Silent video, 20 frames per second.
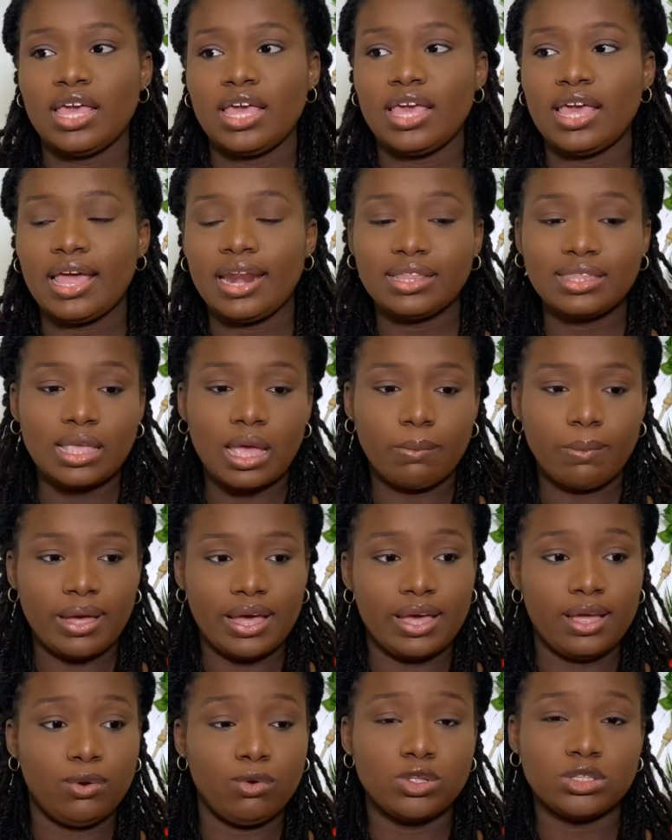Anytime
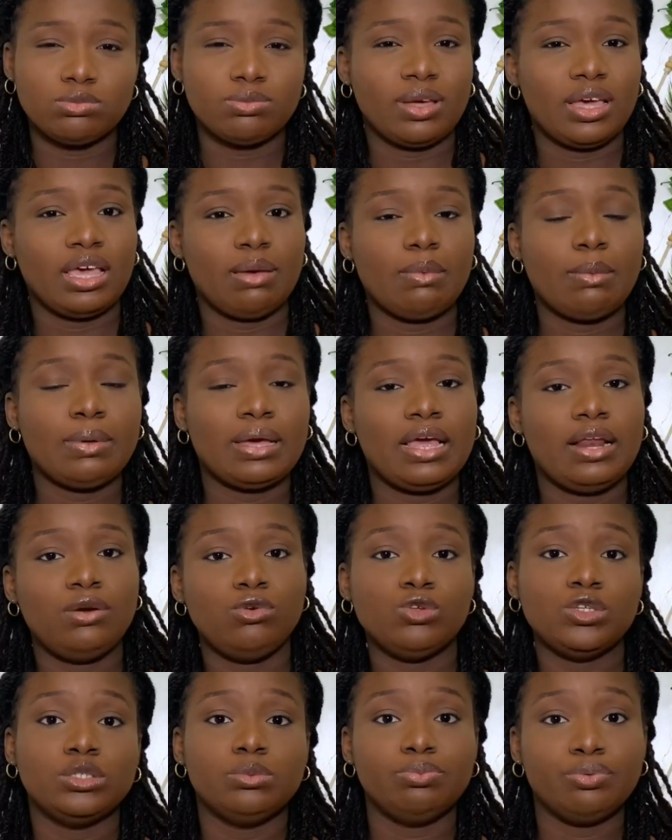I lose my hair, maybe I
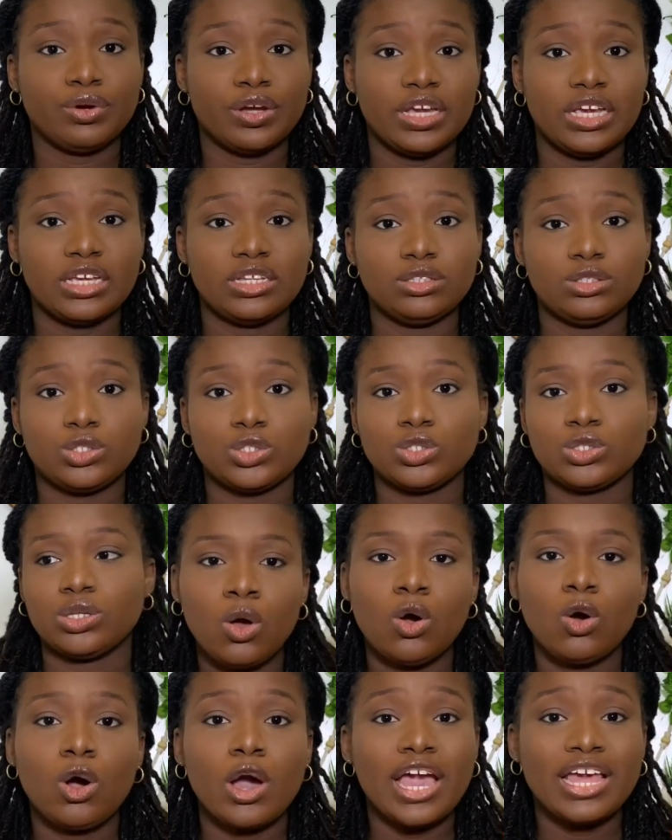lose braids
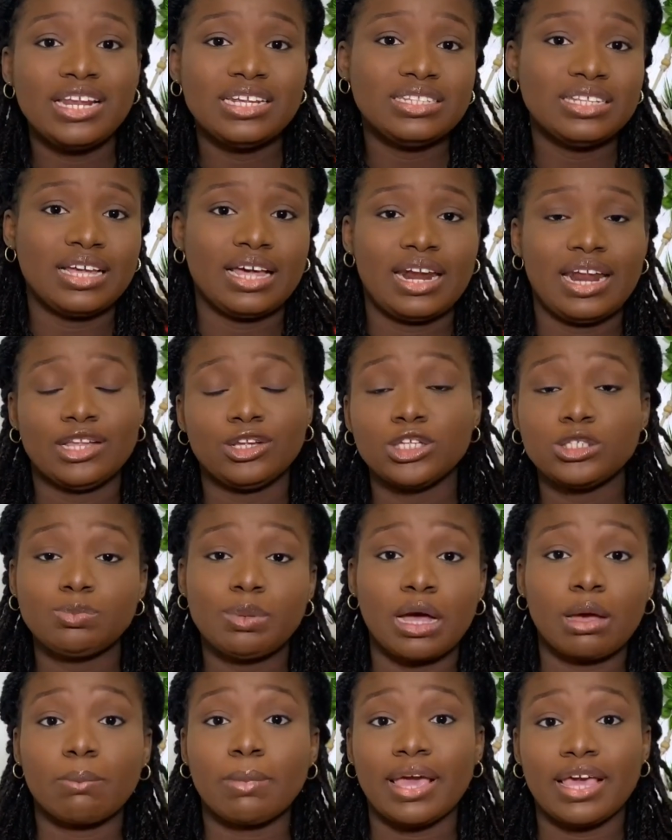or anything, and I just
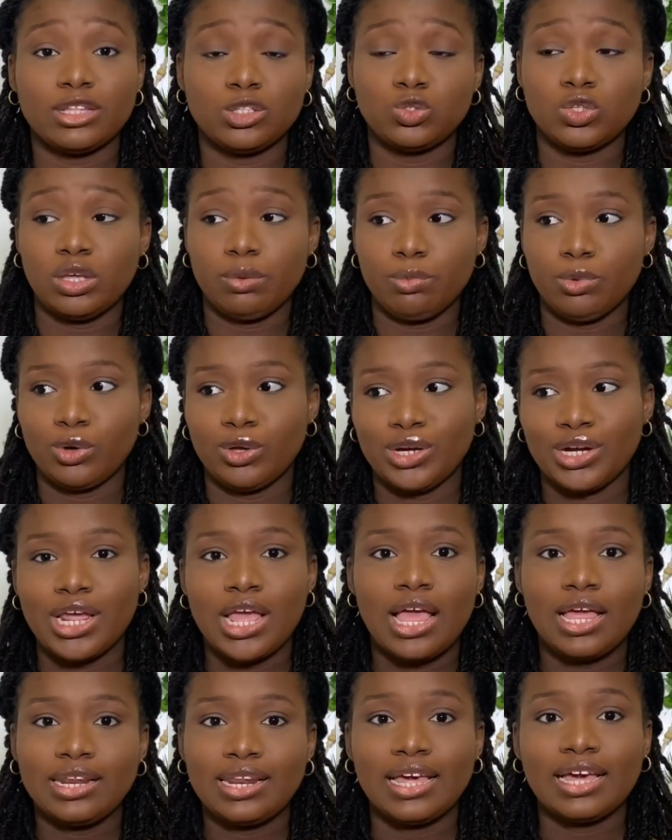pack my hair into a bun.
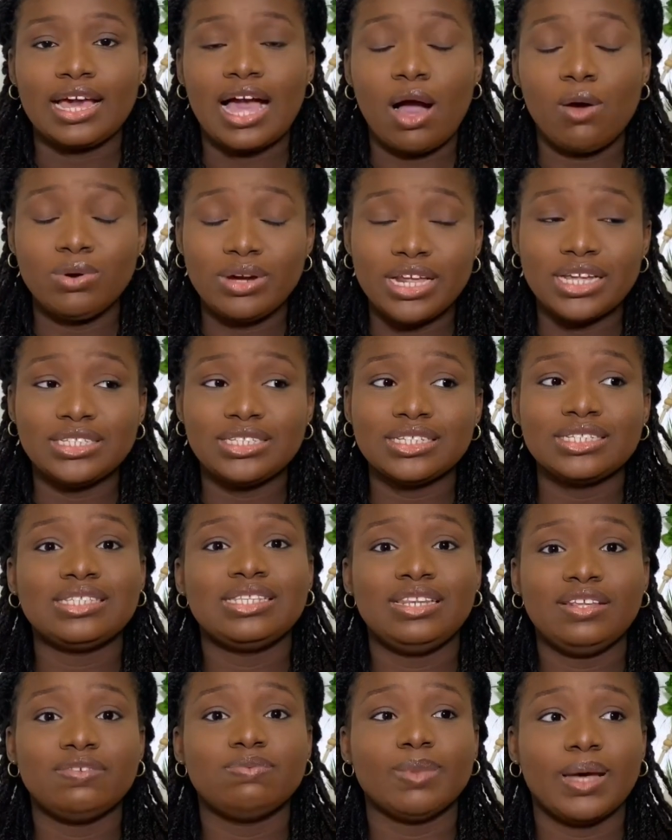Like I'll legit
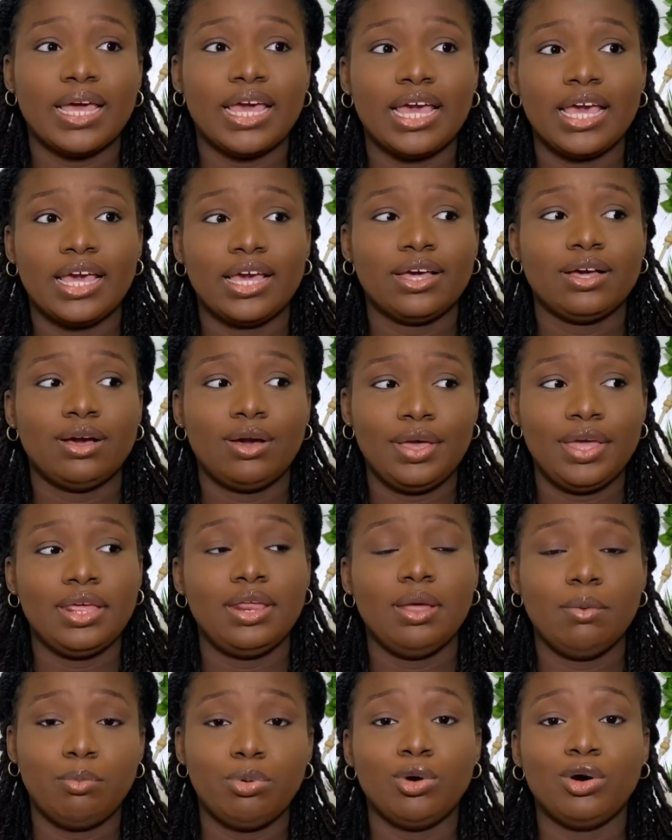leave my hair in
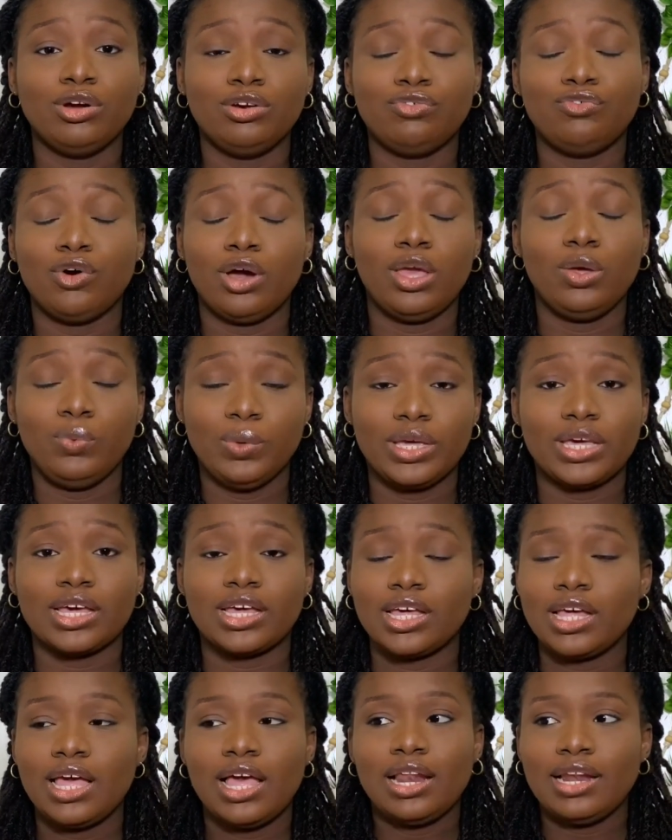a bun for a
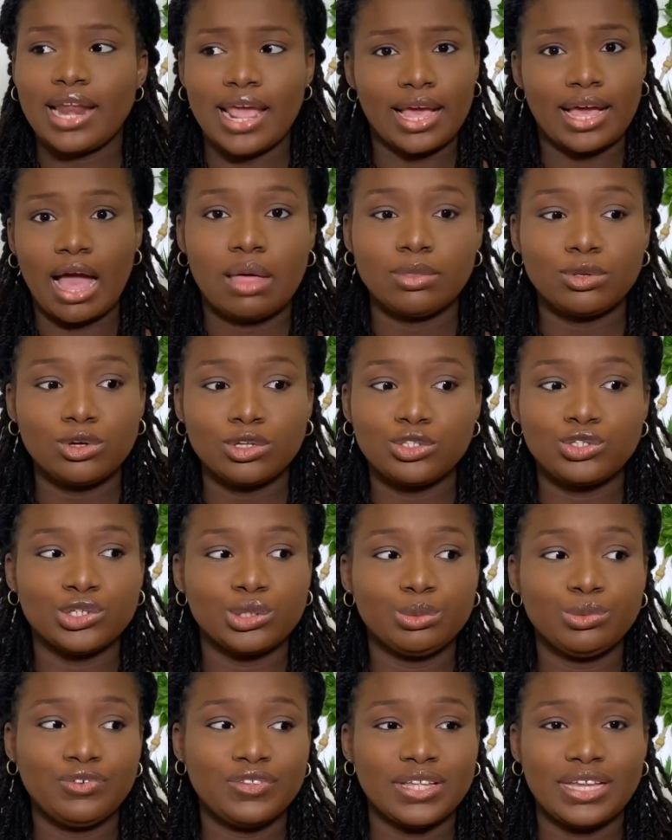week. Like I'm not going to
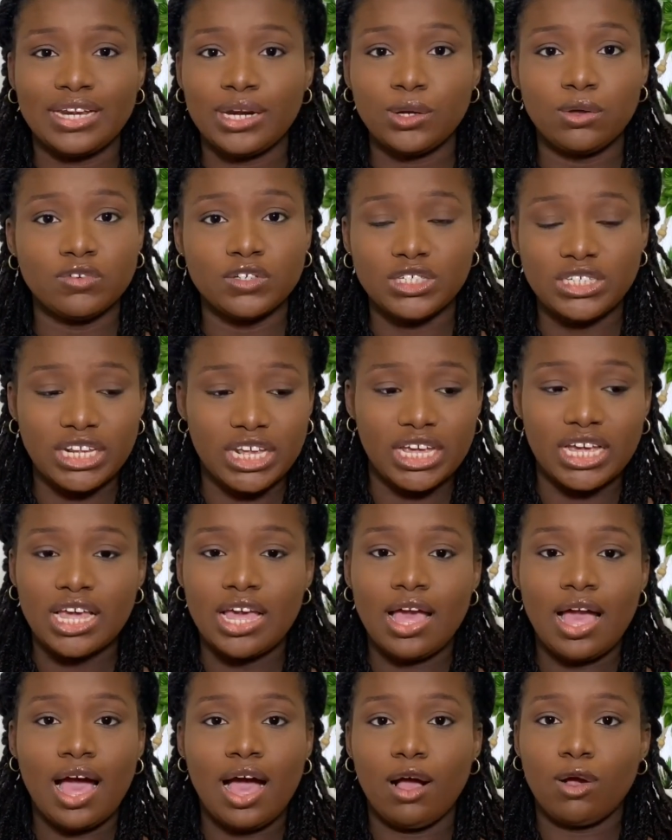remove it at the end of the day
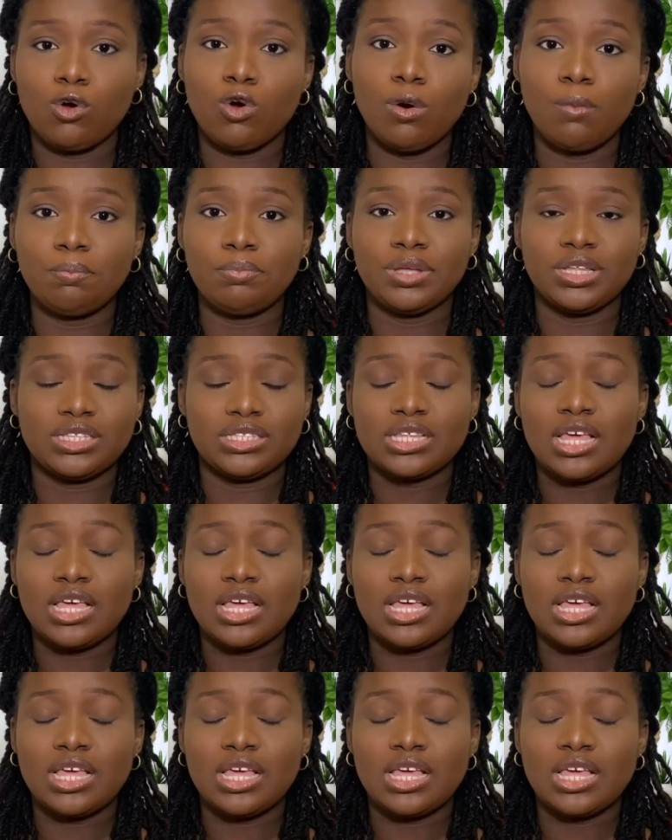and comb it.